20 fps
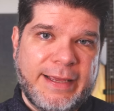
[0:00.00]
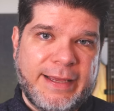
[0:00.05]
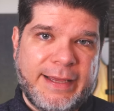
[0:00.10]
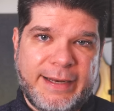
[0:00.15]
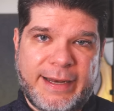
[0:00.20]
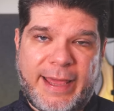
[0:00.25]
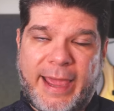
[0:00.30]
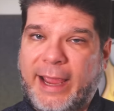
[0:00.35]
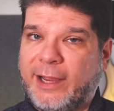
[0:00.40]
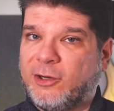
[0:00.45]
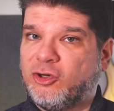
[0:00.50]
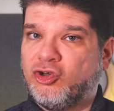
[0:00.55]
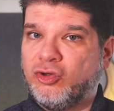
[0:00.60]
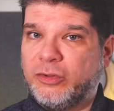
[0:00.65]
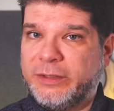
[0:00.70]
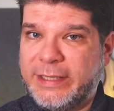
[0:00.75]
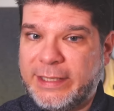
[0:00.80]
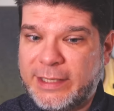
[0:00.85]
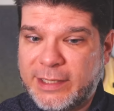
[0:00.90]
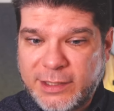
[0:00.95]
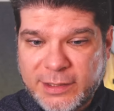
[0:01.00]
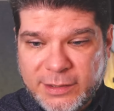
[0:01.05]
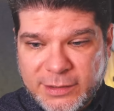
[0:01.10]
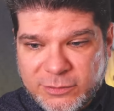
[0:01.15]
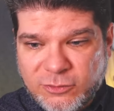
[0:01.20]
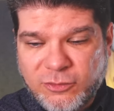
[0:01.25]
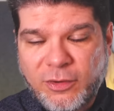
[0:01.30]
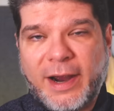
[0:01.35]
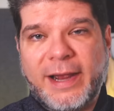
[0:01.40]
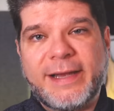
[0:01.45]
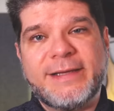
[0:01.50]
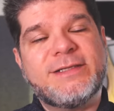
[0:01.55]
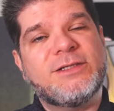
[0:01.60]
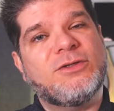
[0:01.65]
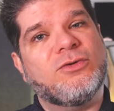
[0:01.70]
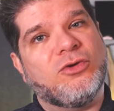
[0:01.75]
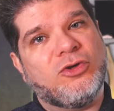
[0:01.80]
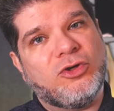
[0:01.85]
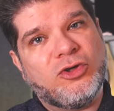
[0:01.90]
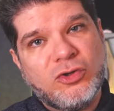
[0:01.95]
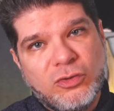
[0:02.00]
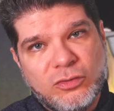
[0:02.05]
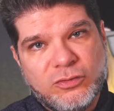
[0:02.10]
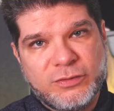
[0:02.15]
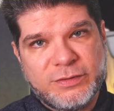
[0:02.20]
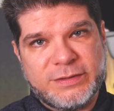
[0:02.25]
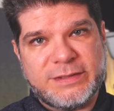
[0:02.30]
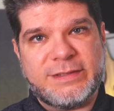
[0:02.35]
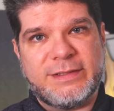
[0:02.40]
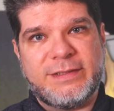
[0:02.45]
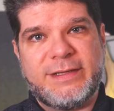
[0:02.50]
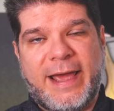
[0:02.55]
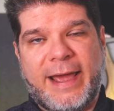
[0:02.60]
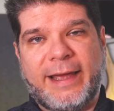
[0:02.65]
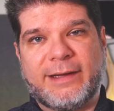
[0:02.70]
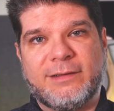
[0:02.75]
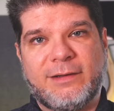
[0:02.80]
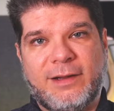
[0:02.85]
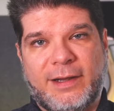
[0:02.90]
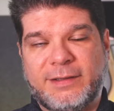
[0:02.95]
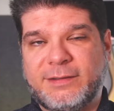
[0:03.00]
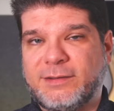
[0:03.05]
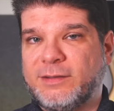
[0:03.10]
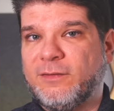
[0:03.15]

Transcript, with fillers: It actually tries to use that light,